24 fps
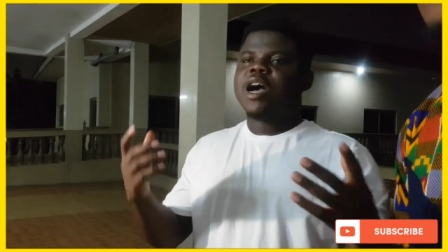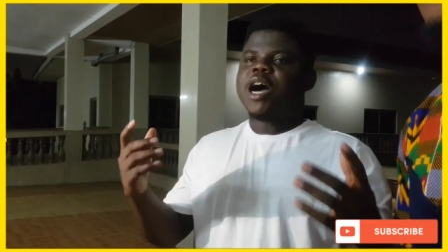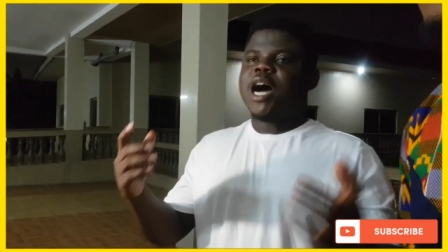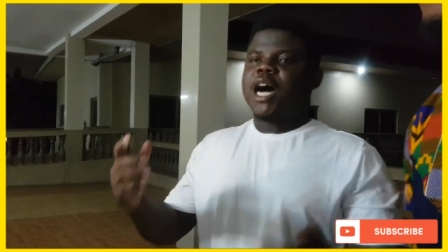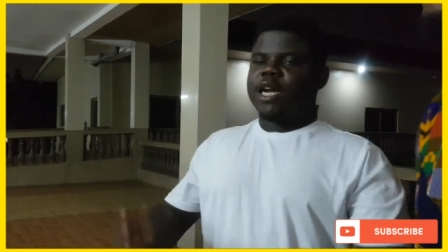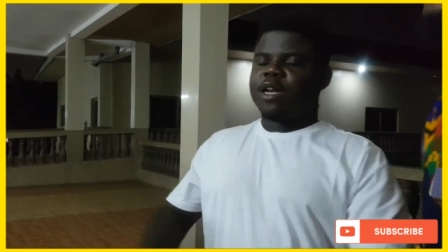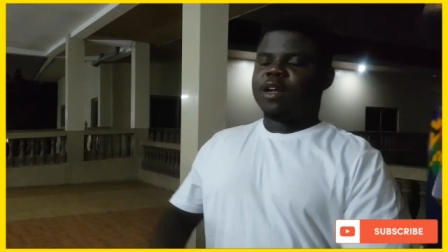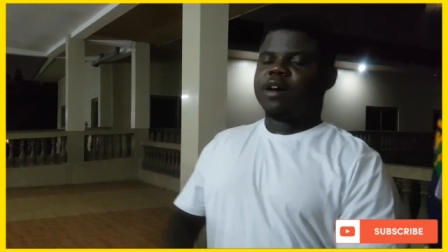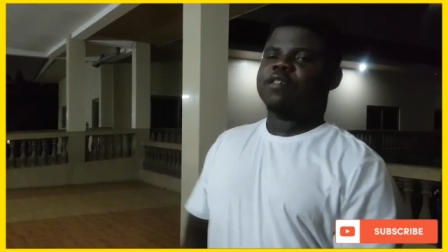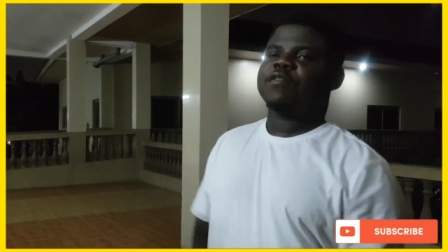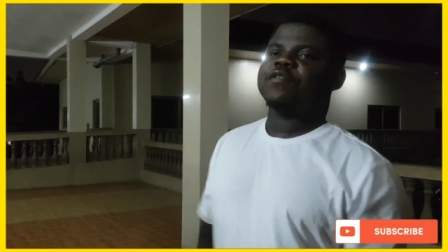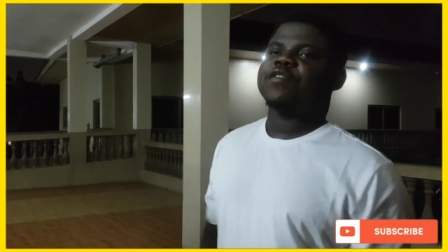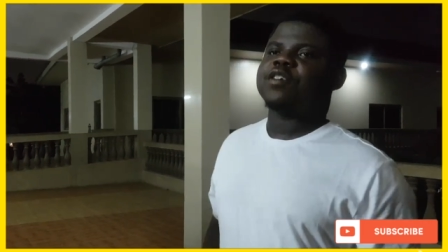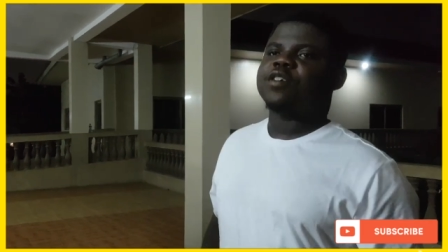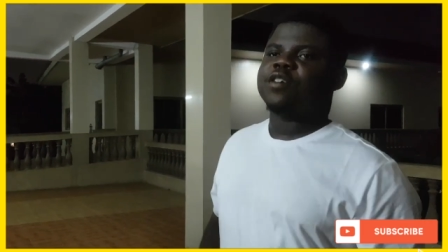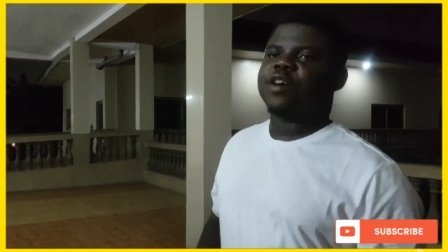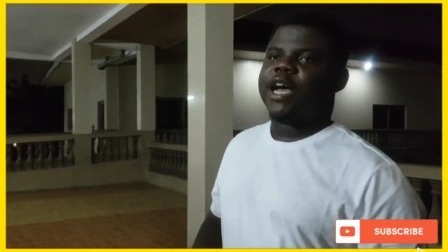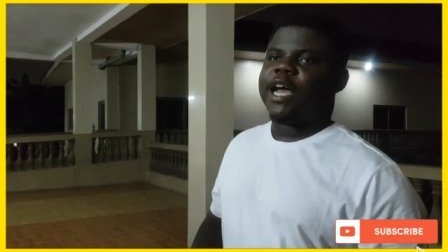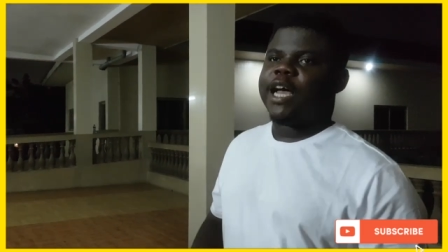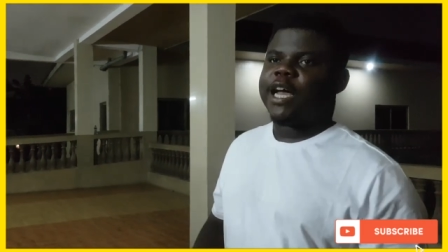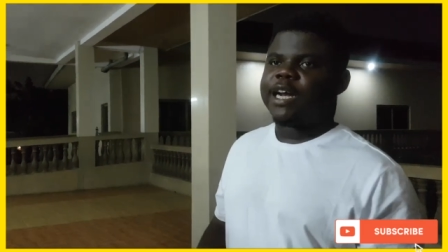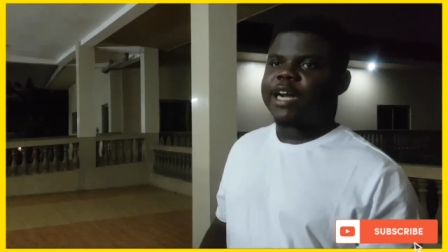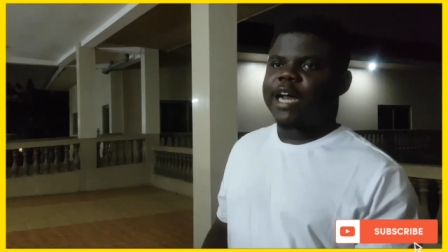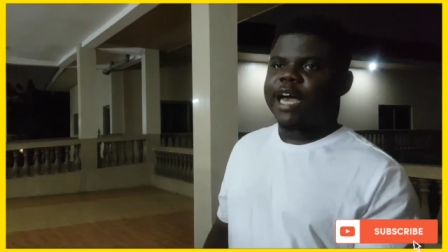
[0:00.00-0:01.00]
I love you,
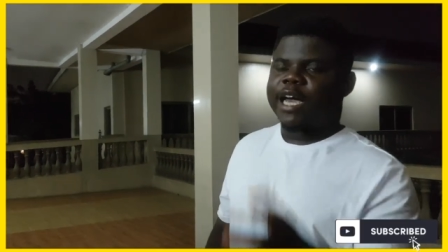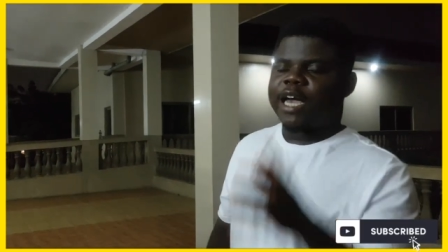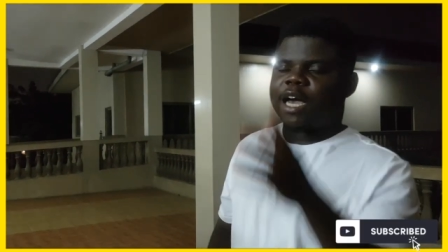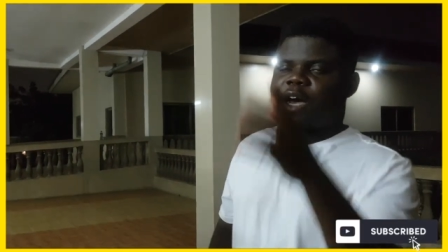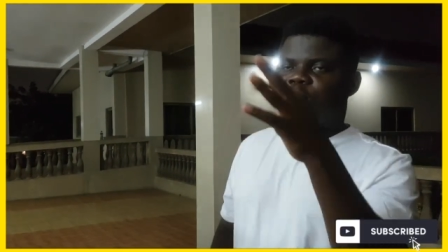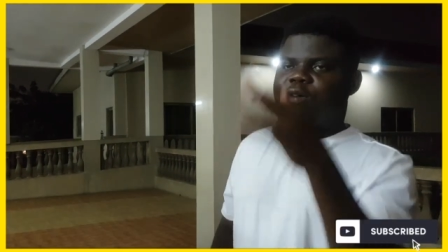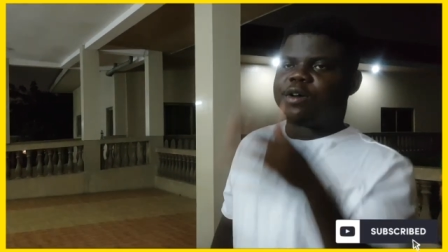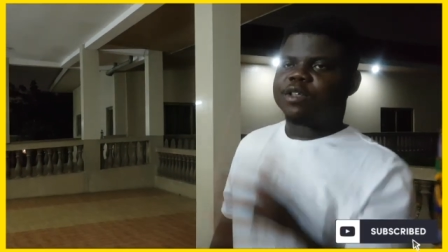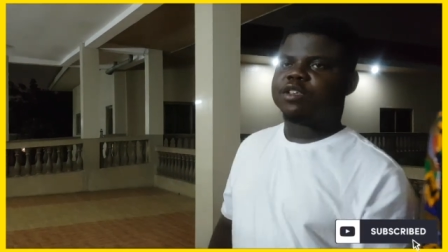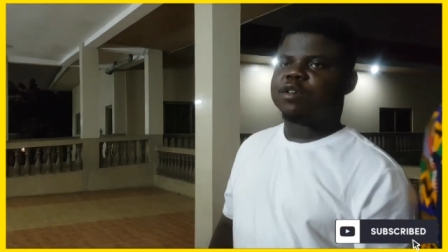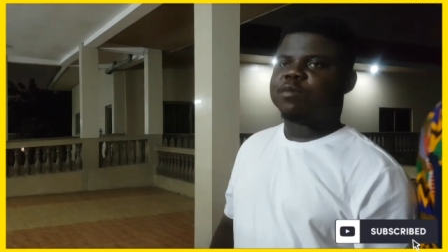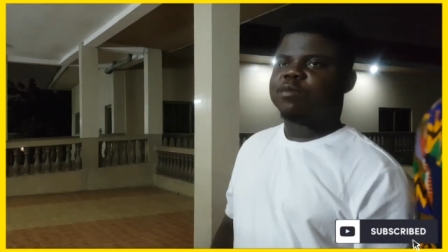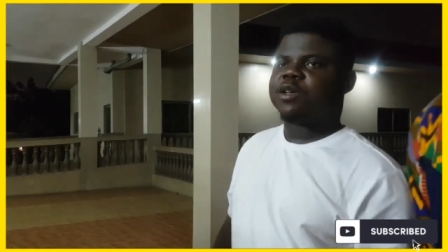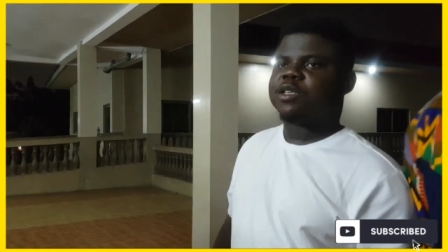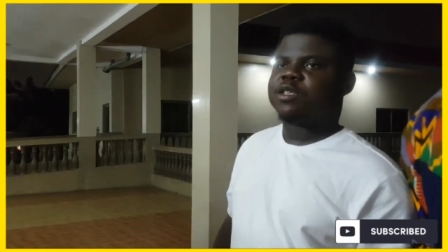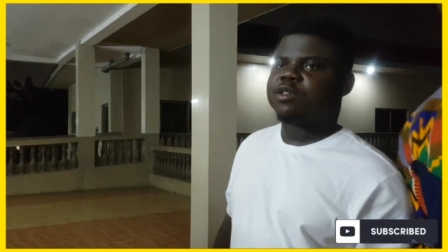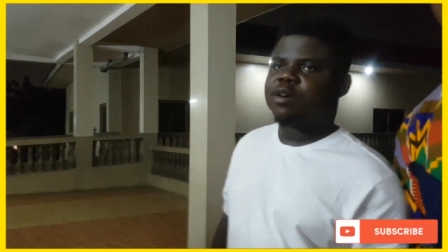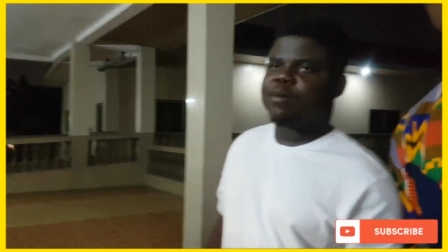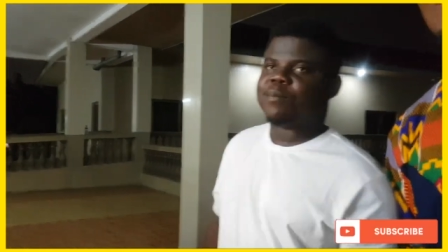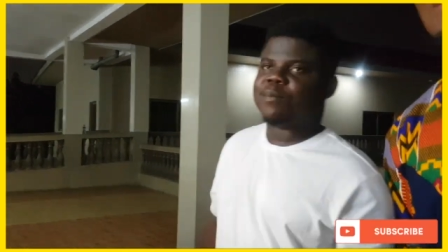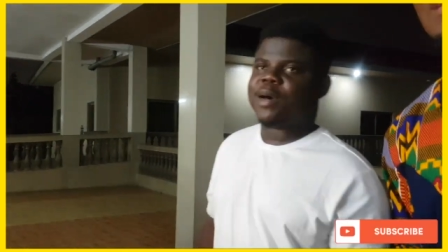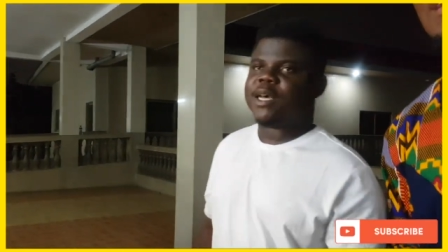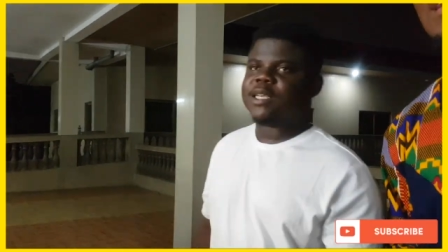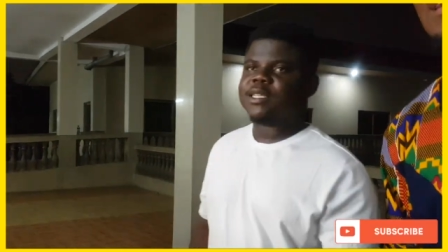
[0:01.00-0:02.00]
and I can't wait to meet
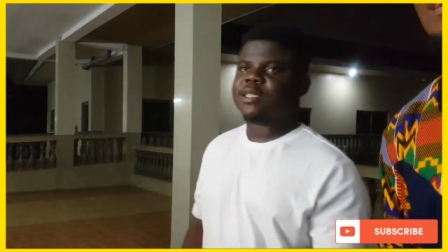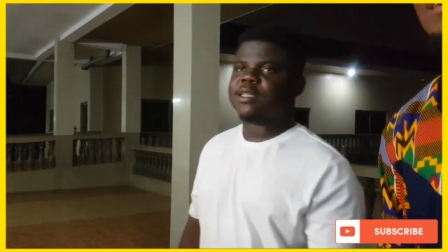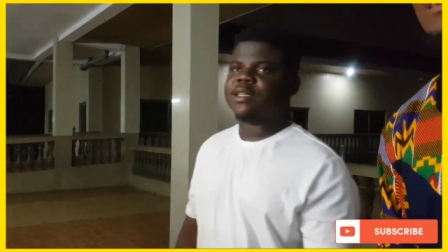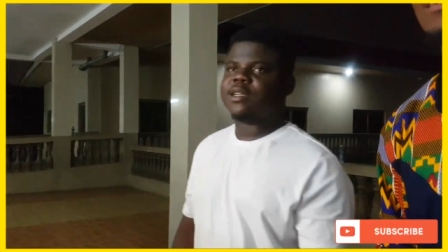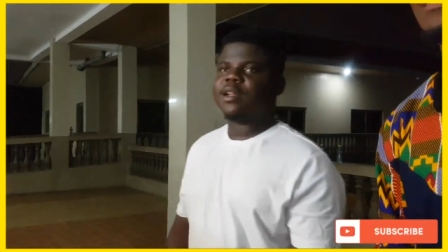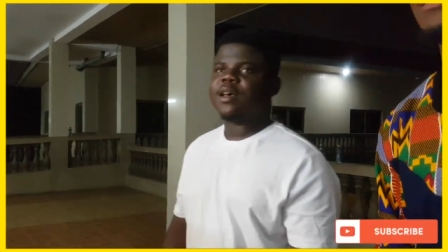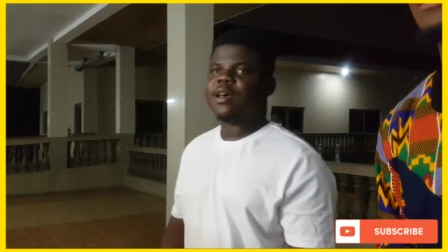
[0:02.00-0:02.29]
you in person.